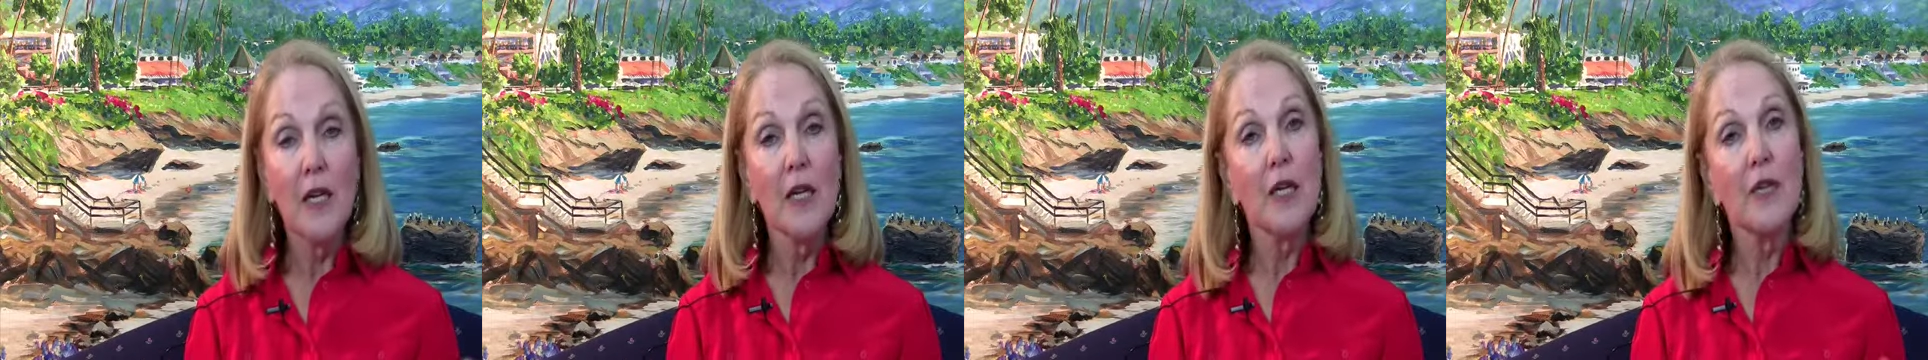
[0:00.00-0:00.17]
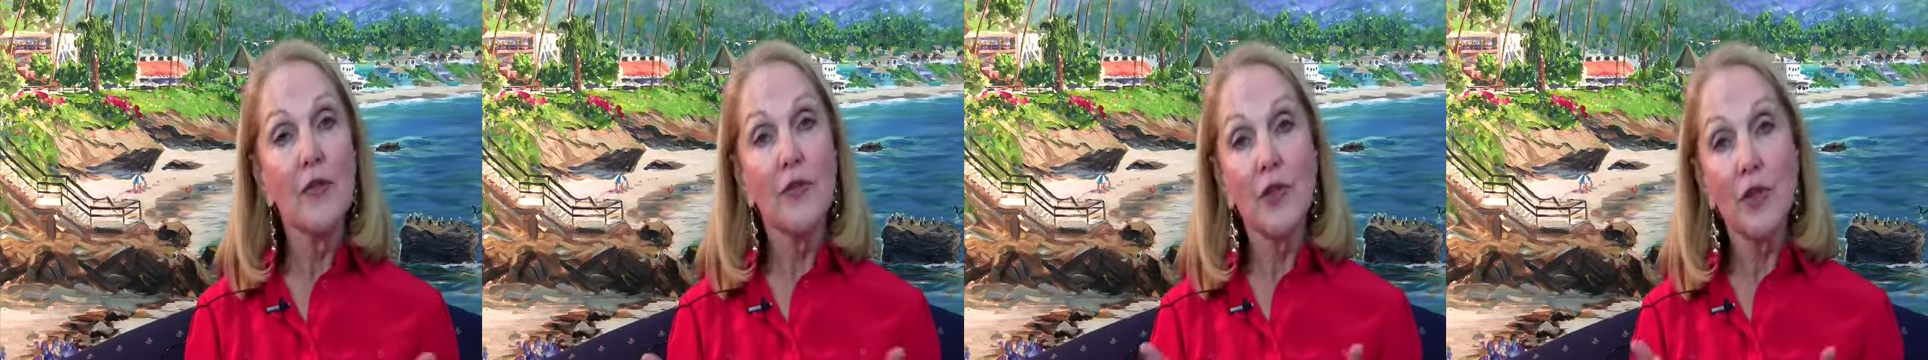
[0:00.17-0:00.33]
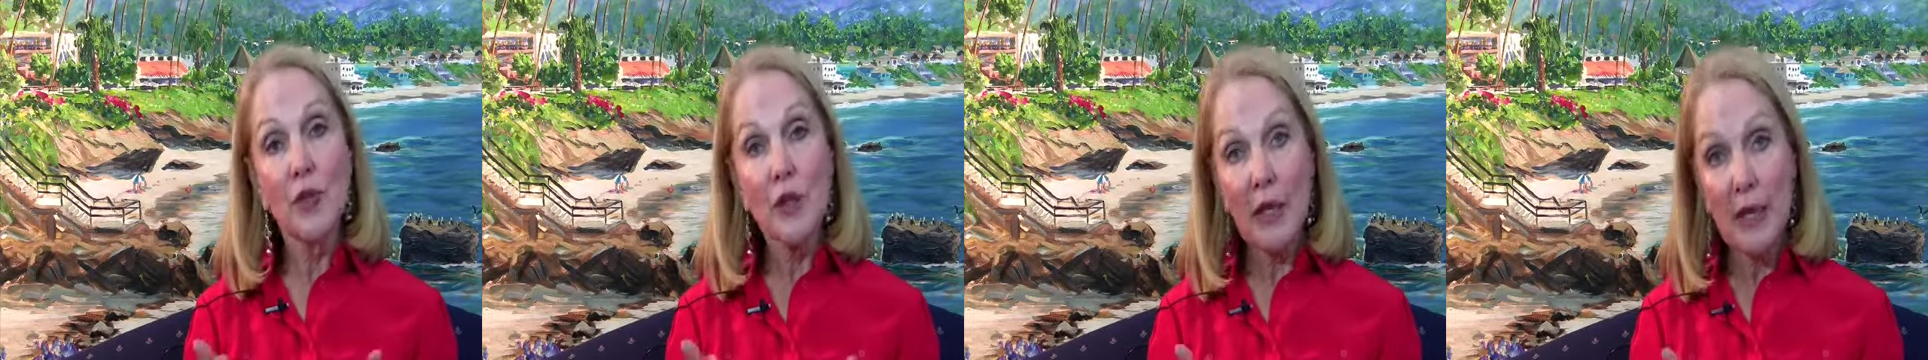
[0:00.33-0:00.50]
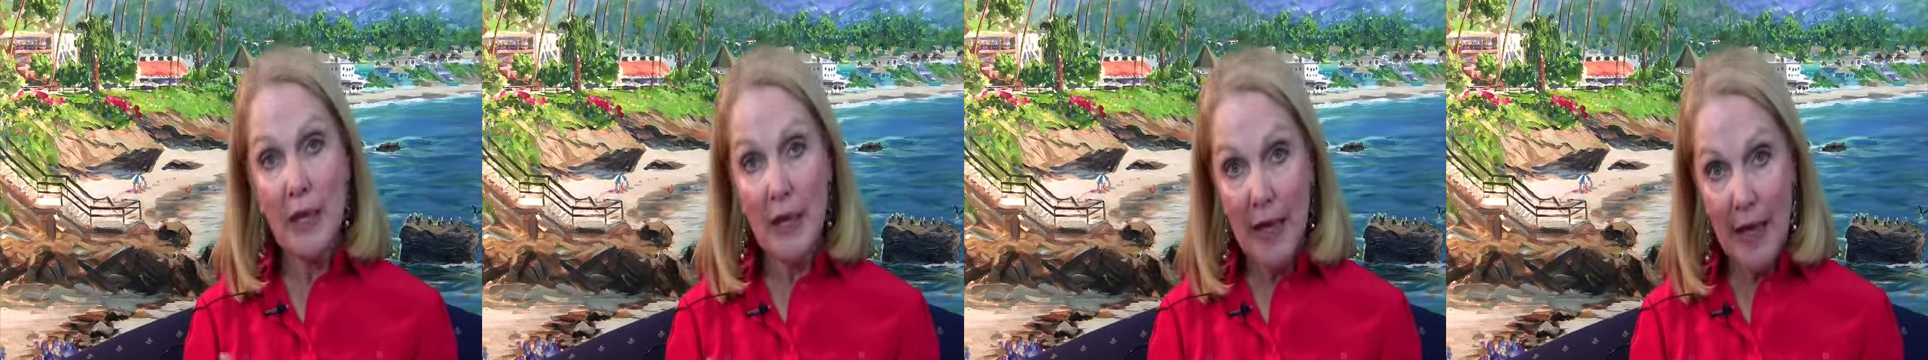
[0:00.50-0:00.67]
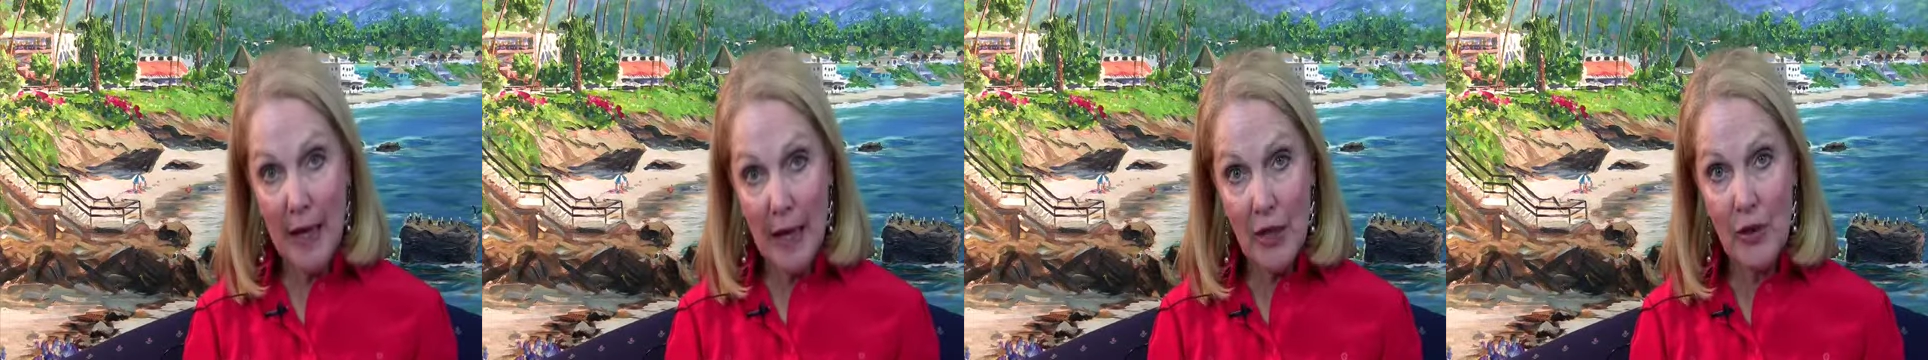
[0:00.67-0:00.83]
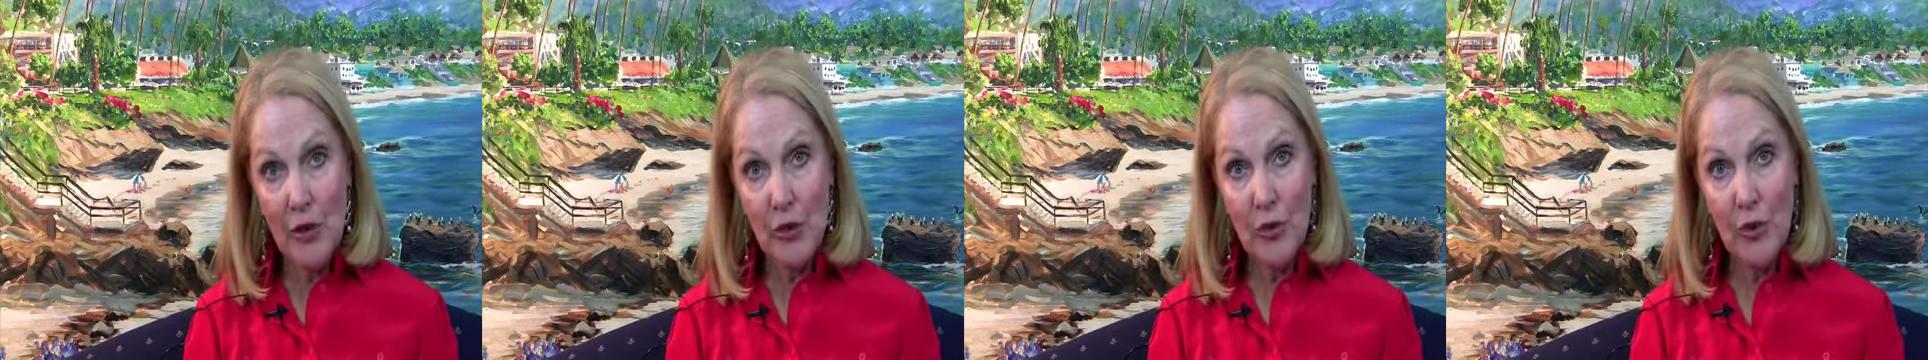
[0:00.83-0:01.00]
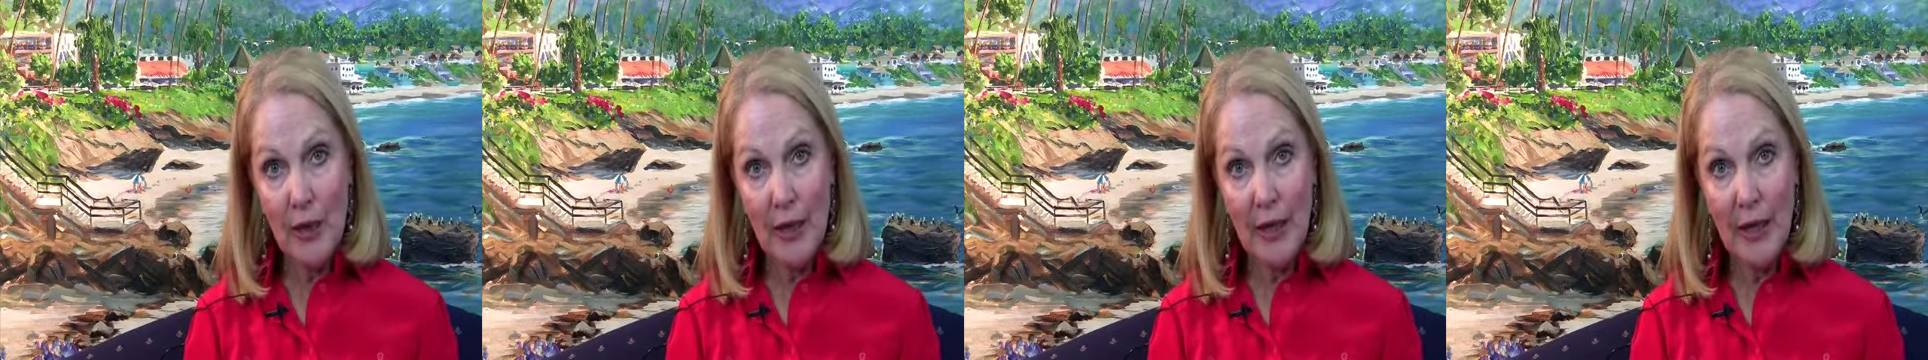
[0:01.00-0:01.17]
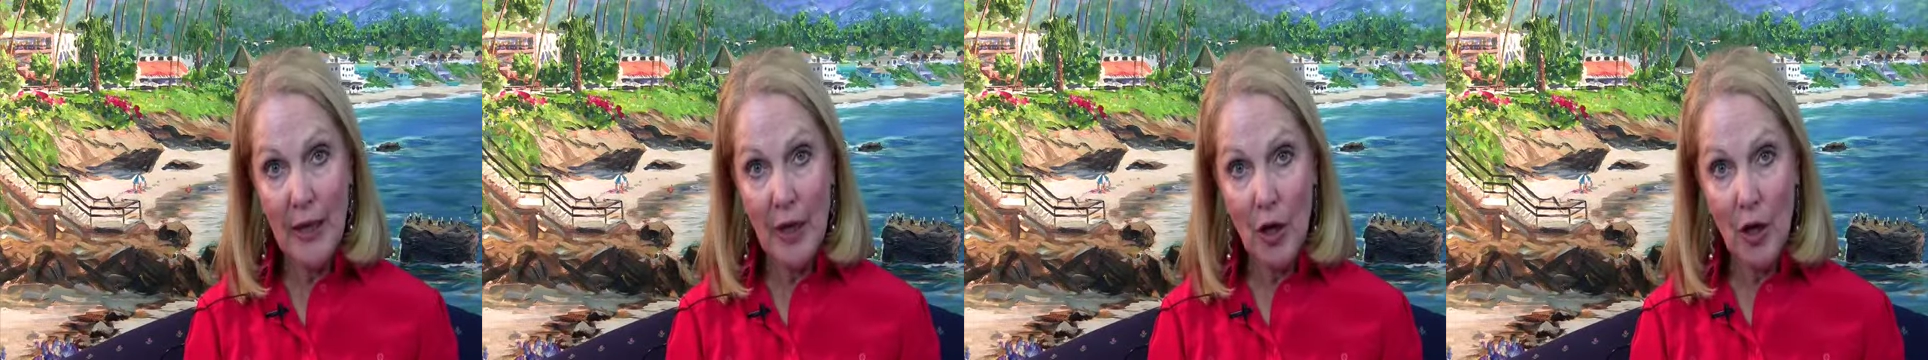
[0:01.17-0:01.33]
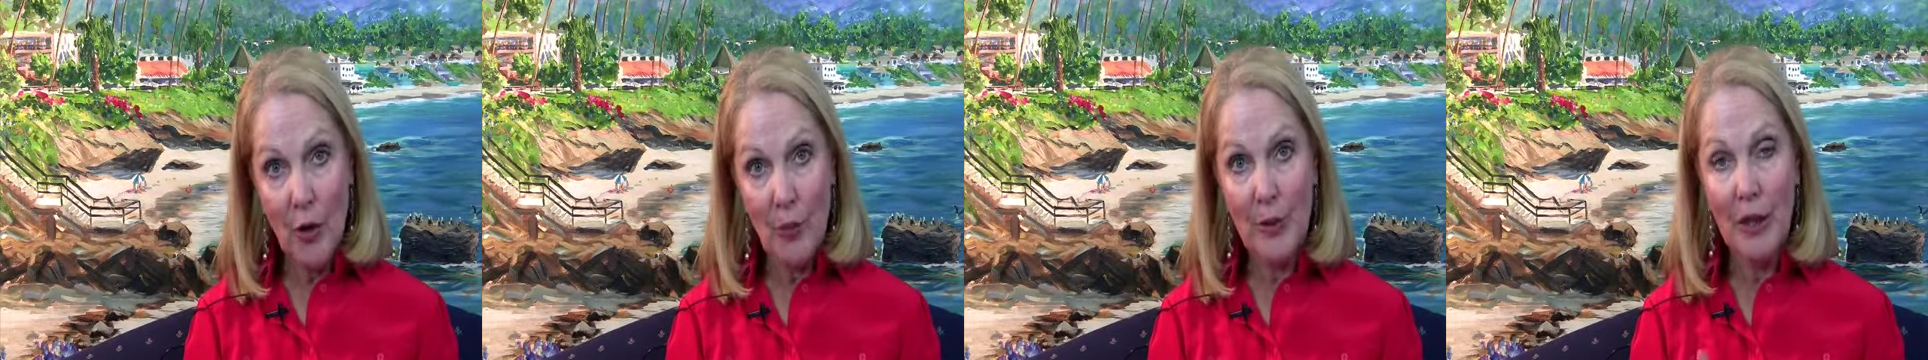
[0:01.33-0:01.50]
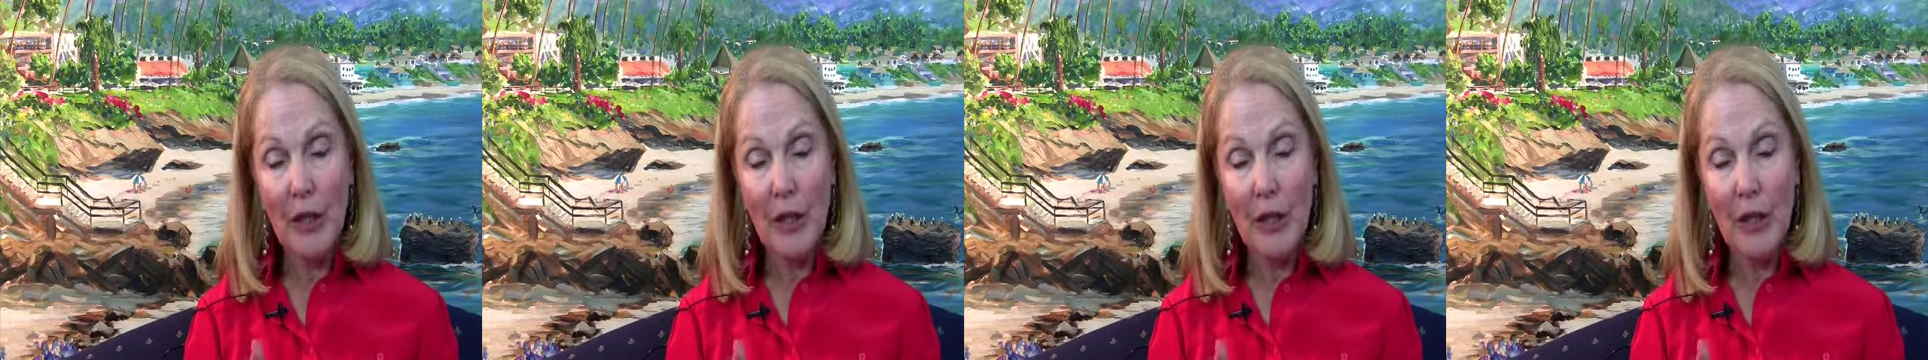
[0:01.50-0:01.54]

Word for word: If you need extra help